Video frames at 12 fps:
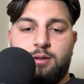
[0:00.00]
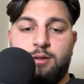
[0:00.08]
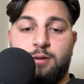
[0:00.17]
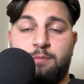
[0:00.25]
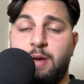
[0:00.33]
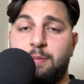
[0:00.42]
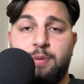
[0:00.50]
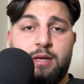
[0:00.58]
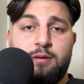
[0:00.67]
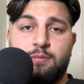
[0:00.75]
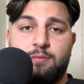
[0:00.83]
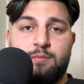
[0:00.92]

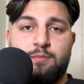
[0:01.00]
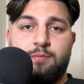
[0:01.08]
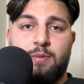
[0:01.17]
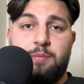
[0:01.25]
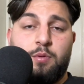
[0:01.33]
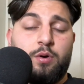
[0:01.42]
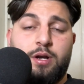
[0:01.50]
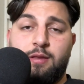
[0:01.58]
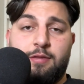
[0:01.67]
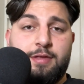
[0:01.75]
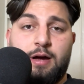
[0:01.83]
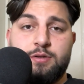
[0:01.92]
maybe 1 in
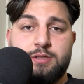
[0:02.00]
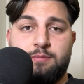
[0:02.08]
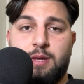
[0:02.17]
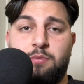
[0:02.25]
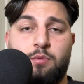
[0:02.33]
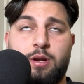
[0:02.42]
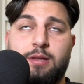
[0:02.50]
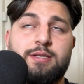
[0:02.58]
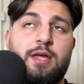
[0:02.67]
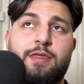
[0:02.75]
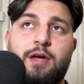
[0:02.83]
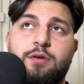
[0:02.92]
1,000, maybe 1 in
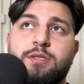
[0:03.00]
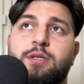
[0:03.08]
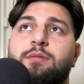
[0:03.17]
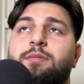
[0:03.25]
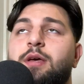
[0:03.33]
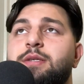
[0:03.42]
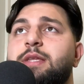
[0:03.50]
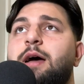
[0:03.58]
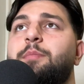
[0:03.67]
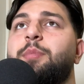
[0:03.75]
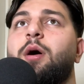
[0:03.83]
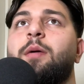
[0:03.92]
10,000 does
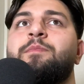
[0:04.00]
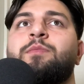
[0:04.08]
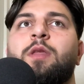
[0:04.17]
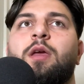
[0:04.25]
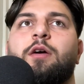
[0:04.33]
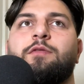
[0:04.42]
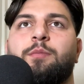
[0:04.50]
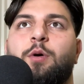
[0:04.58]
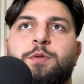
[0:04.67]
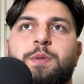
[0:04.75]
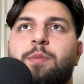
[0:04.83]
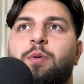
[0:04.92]
that, but for
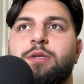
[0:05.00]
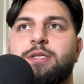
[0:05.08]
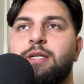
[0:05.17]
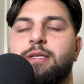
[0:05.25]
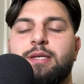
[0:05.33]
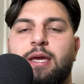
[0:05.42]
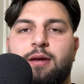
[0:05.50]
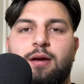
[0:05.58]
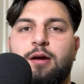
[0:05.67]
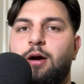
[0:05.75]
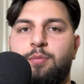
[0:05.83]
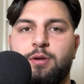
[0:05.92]
most people it's going to take a
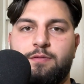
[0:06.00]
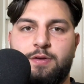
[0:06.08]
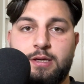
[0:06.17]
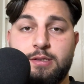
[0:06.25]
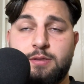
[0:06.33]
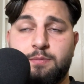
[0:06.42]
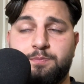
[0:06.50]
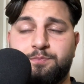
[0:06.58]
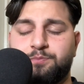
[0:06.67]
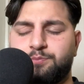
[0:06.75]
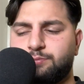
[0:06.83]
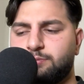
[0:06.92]
couple of years.
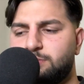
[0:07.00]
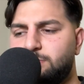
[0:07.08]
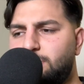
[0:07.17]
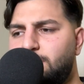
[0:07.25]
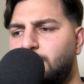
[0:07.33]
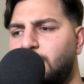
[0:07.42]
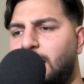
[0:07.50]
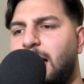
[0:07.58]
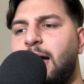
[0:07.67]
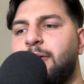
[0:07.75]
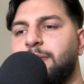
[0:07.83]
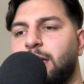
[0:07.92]

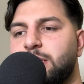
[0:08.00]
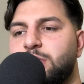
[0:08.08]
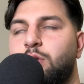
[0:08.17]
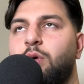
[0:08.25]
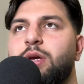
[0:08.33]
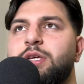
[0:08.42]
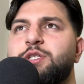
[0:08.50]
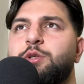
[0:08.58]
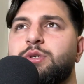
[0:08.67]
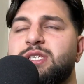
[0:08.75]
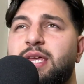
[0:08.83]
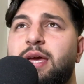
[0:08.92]
And as long as you
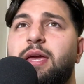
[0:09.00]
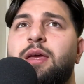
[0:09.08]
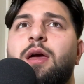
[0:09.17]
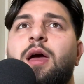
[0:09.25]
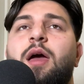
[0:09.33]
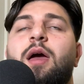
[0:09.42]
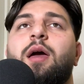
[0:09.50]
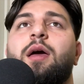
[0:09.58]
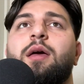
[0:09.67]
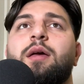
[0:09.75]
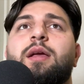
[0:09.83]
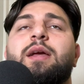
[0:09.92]
stay
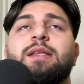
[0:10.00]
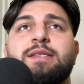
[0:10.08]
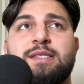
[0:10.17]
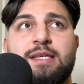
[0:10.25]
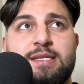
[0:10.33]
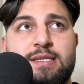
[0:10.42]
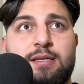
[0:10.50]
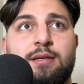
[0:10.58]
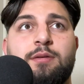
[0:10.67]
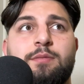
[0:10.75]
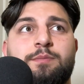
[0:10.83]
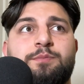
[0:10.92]

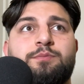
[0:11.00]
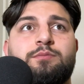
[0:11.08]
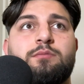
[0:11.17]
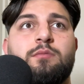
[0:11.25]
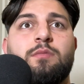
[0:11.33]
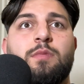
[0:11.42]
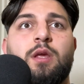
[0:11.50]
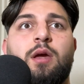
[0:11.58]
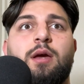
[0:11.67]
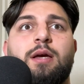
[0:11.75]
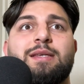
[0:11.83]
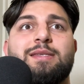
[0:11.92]
consistent,
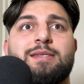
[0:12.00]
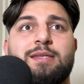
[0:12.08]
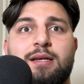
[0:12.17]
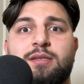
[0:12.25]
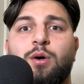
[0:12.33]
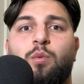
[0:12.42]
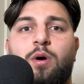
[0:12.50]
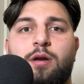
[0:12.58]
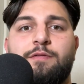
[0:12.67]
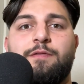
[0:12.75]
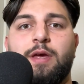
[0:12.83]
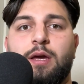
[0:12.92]
stick to one
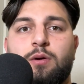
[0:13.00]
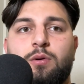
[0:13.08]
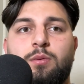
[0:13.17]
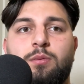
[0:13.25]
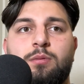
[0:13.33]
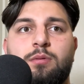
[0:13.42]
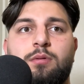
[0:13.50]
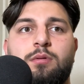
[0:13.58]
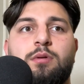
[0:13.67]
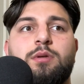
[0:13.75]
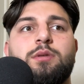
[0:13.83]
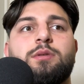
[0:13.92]
vehicle,
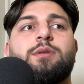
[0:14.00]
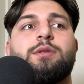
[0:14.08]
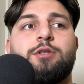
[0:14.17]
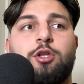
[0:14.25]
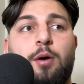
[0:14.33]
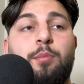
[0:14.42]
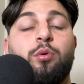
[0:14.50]
double